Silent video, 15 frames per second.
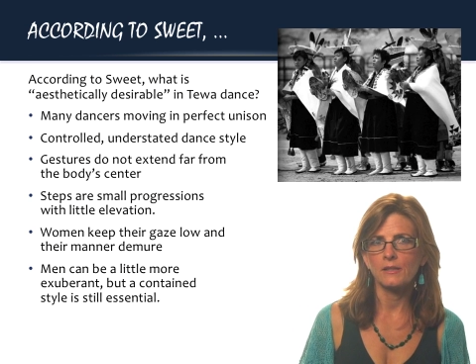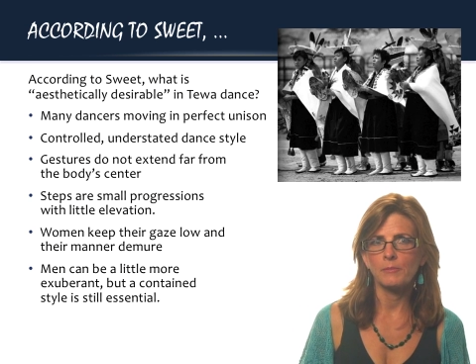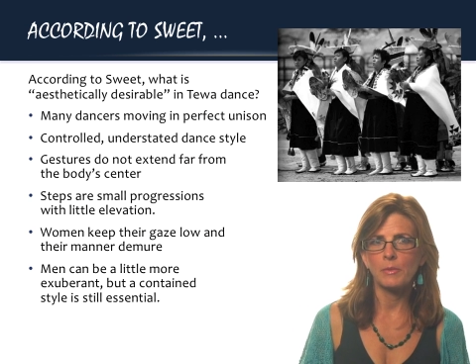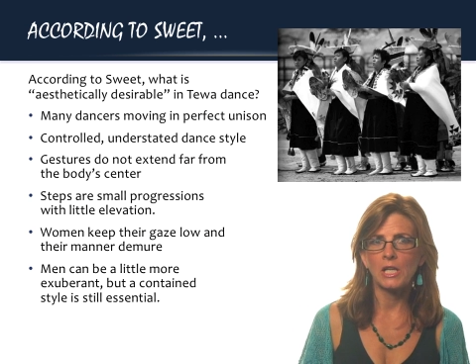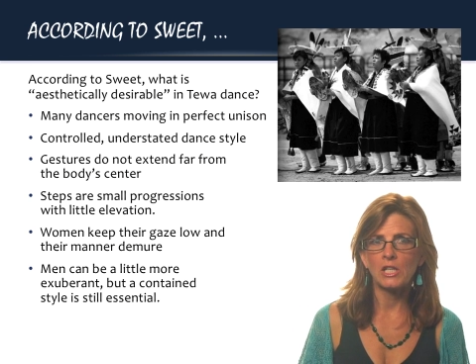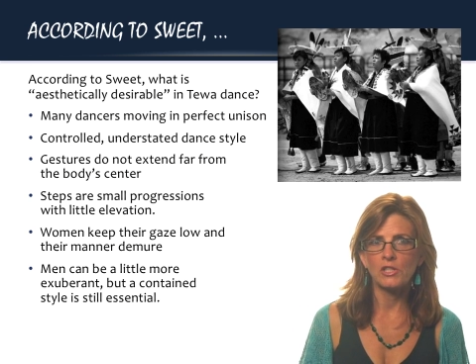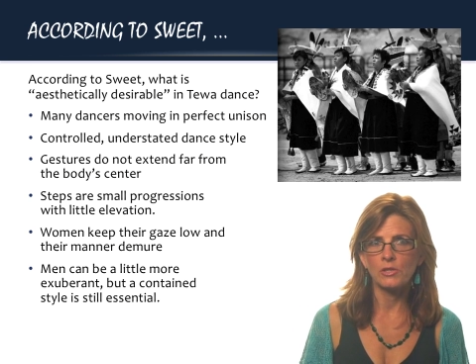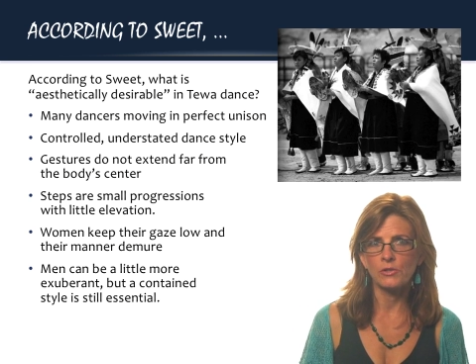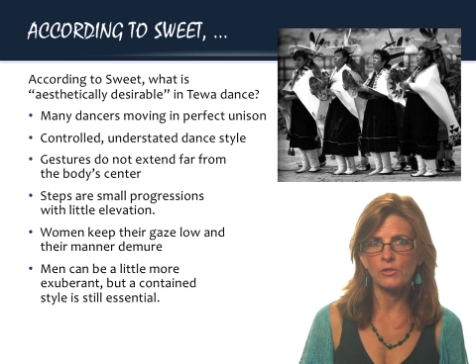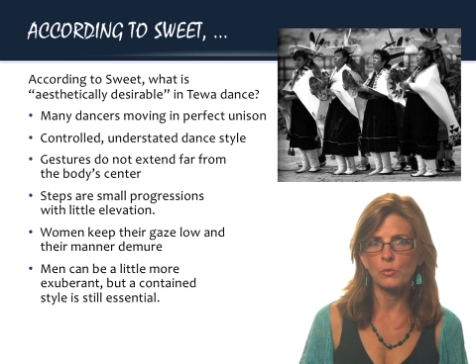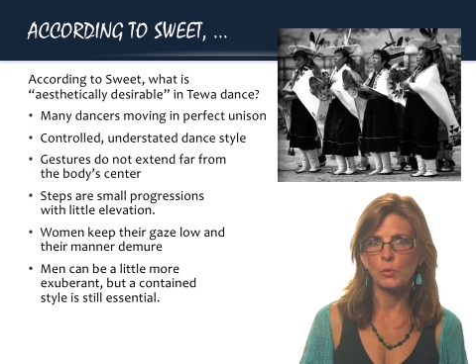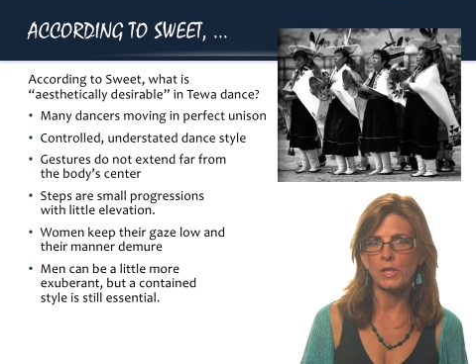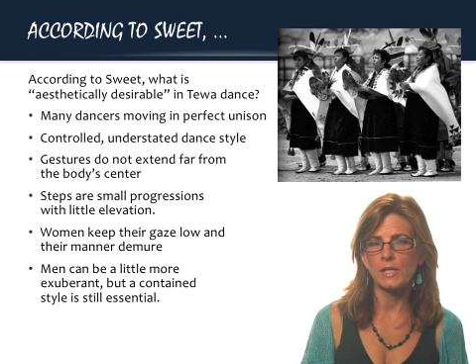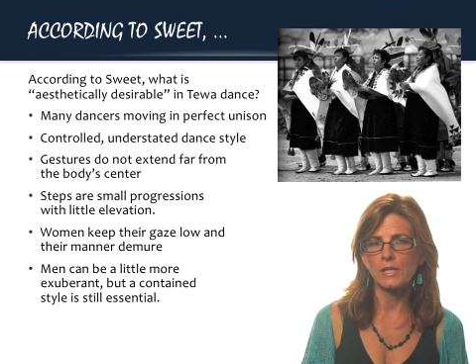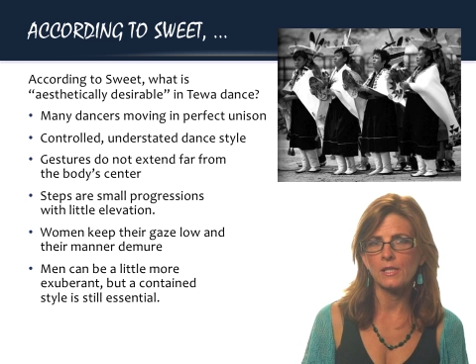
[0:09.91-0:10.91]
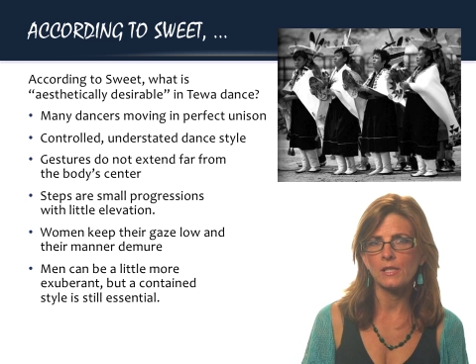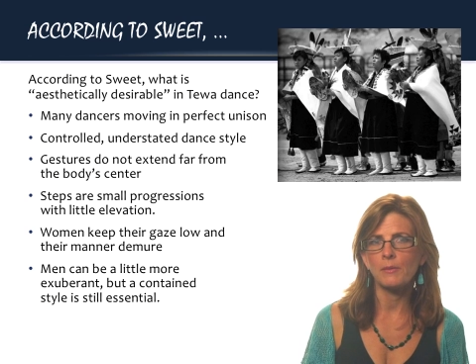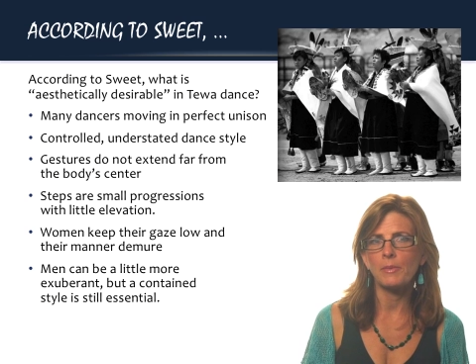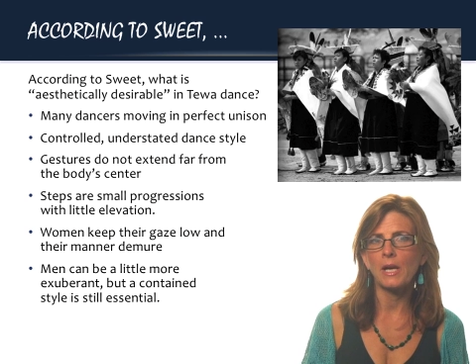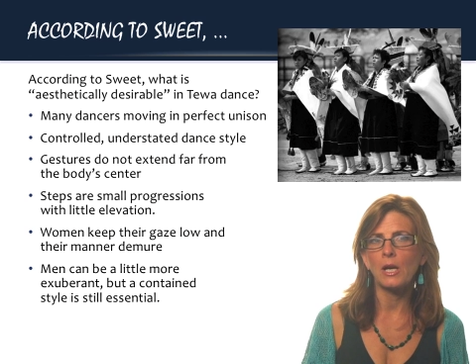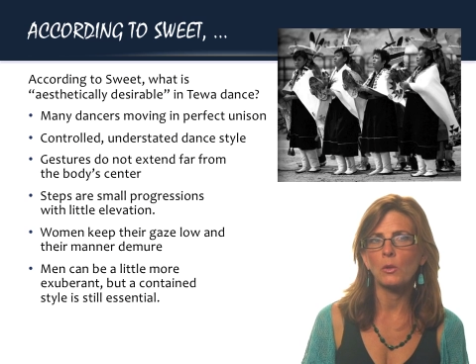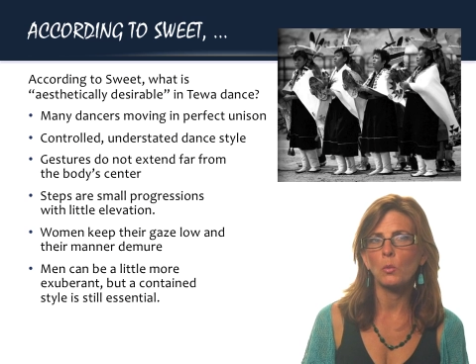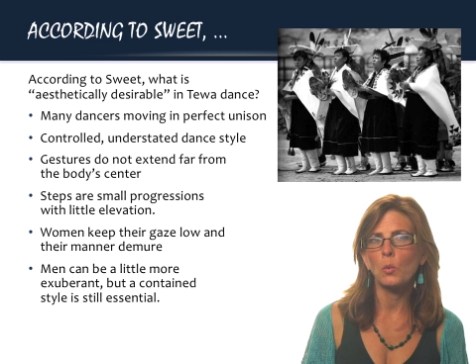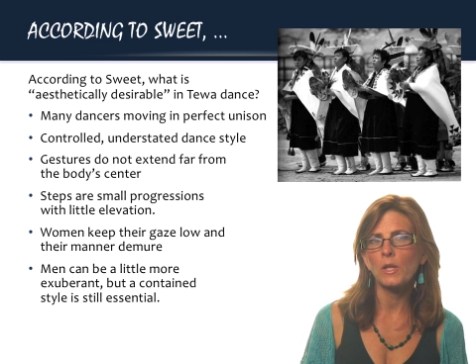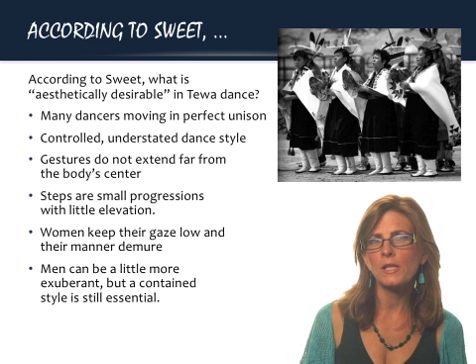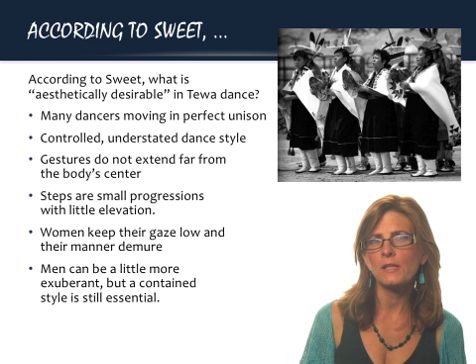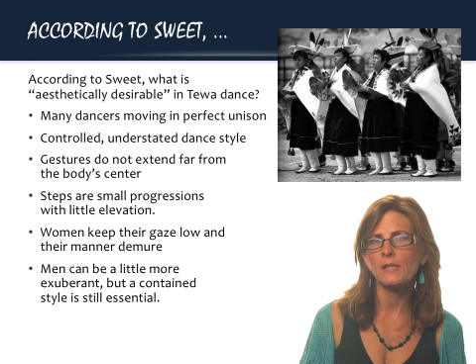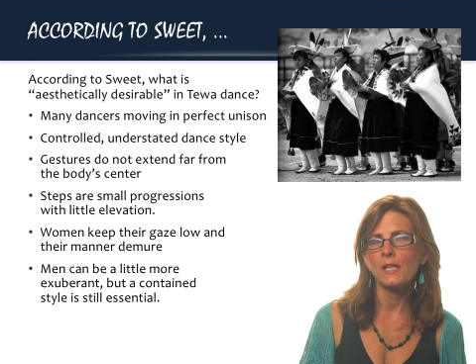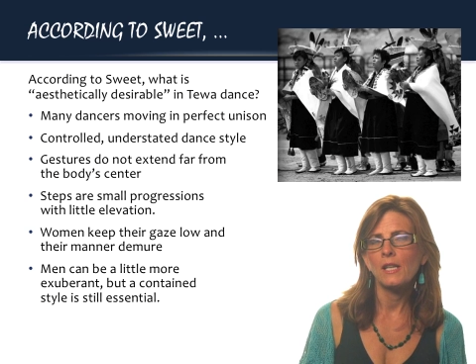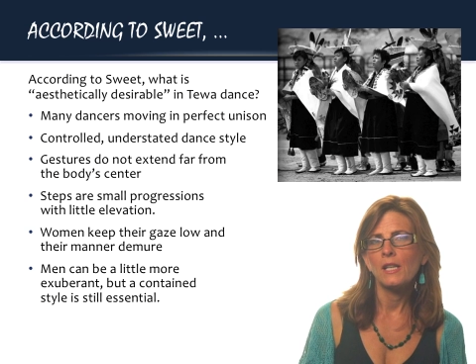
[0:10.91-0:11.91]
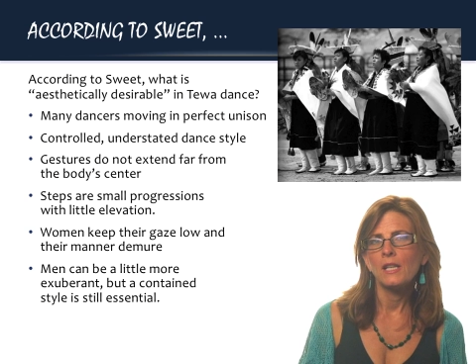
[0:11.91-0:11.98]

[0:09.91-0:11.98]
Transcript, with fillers: by Jill Sweet about what is